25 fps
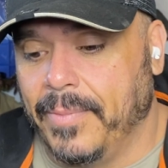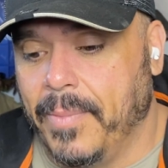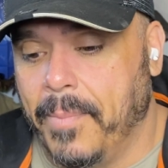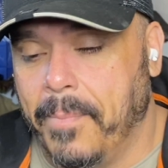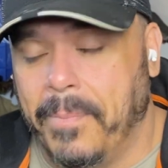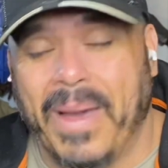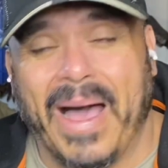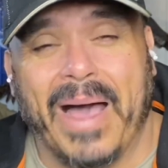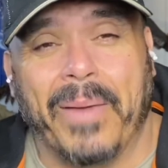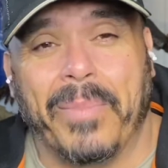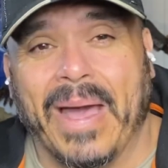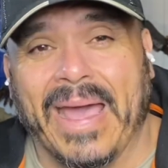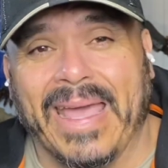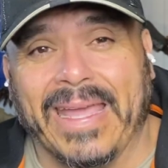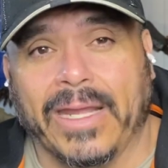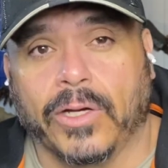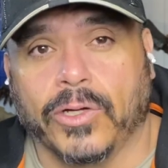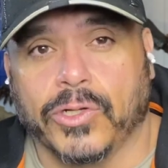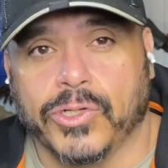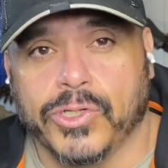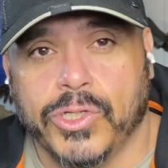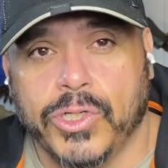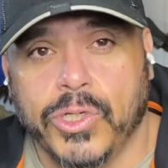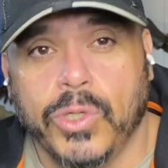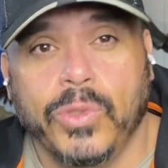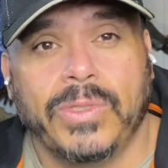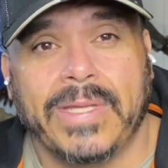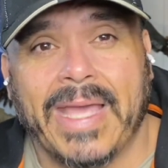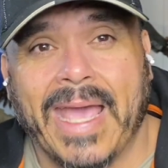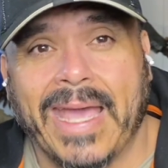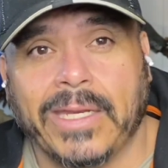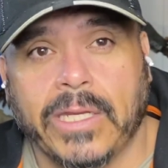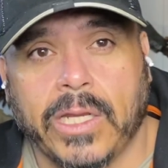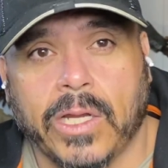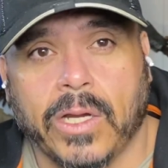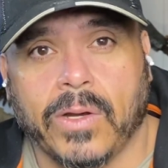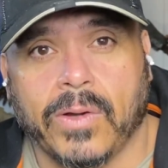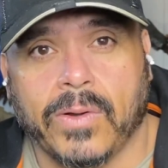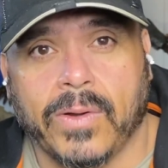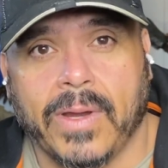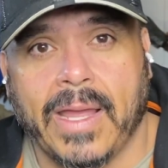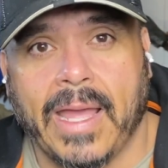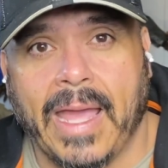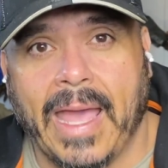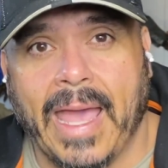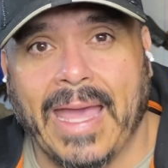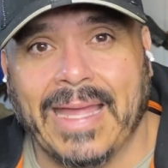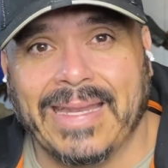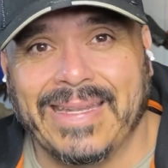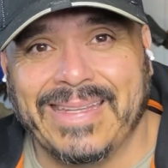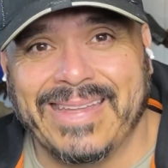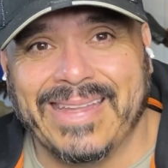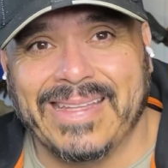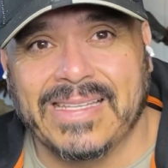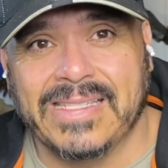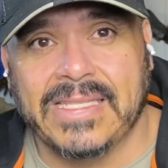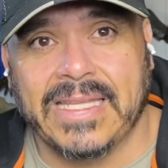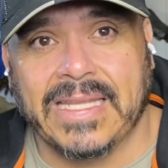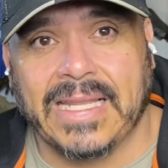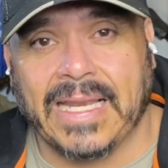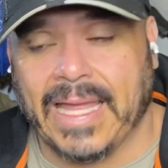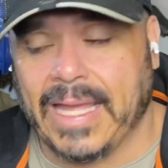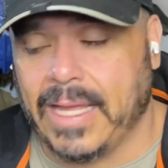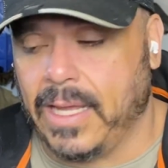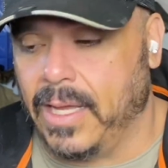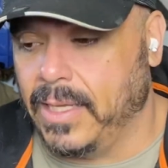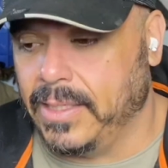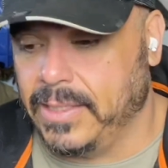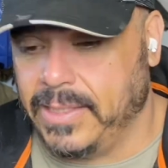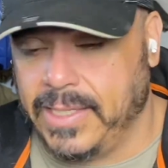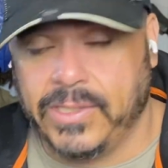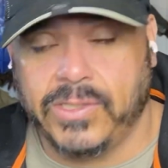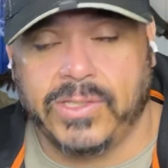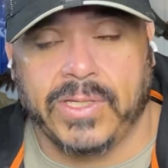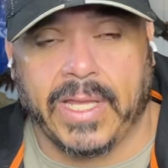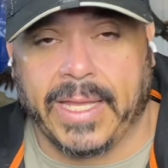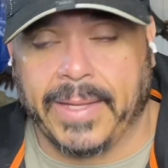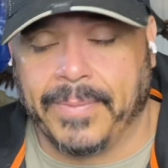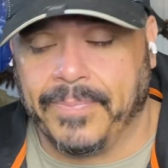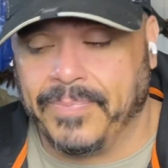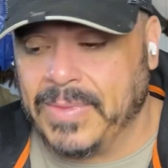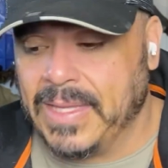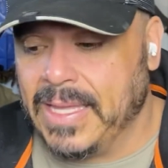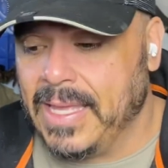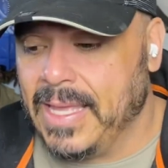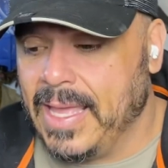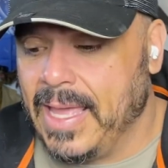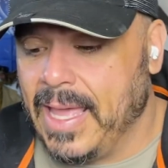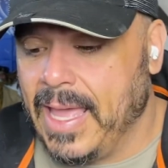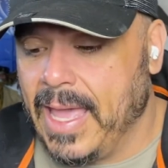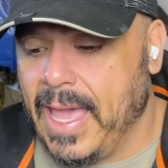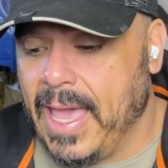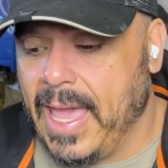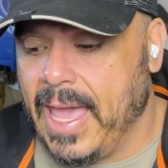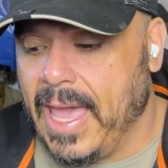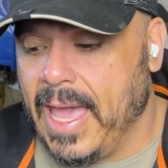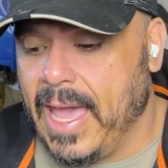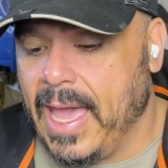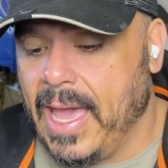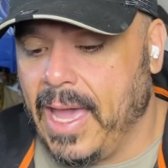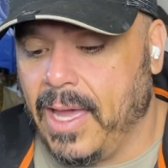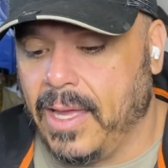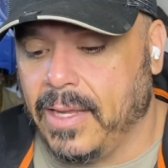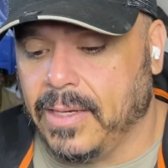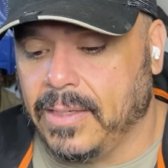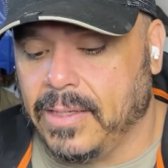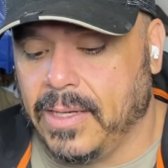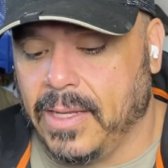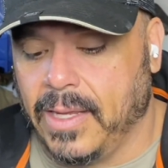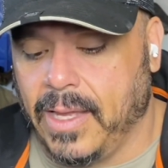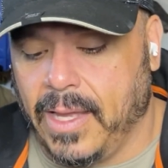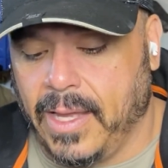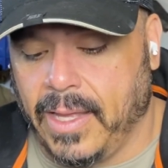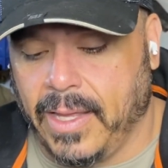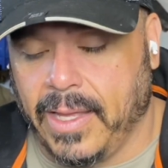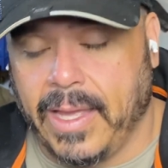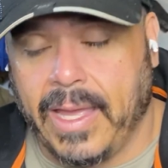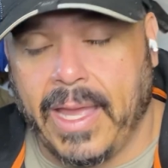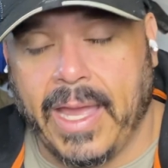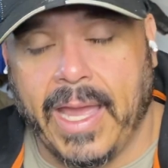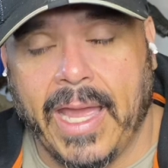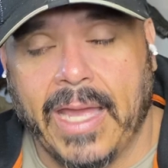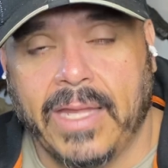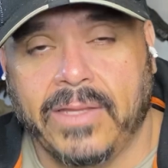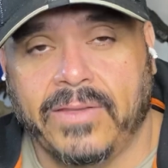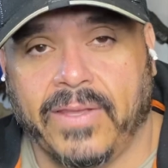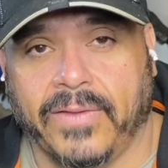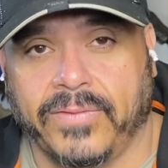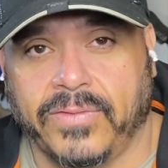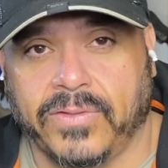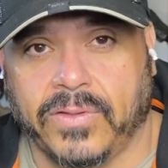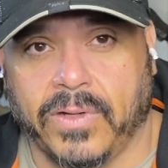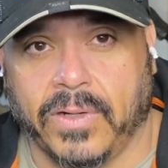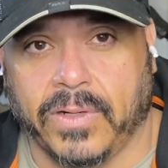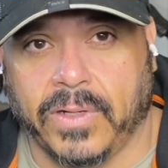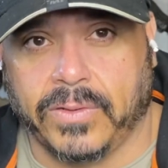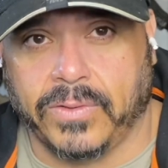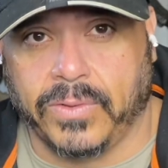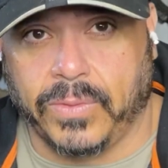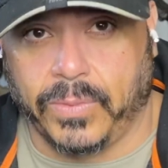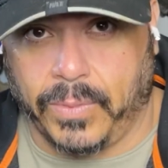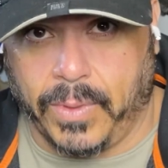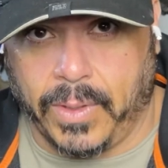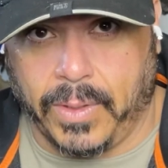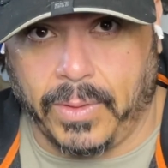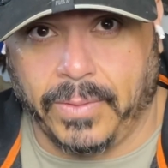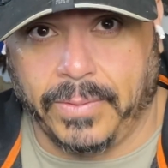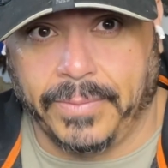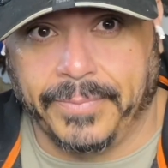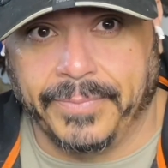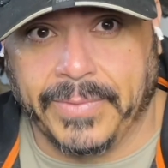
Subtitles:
Iger's new tenure at Disney, and heads have started to roll.